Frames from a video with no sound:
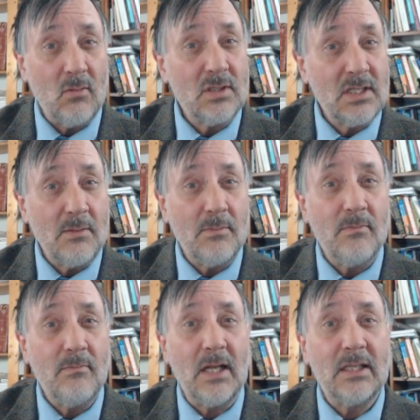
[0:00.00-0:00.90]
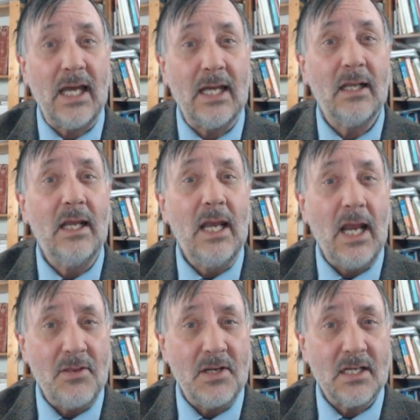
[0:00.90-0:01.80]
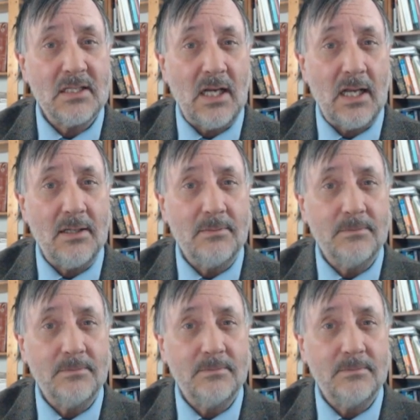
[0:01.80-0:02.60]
and we'll see about that in the next slide.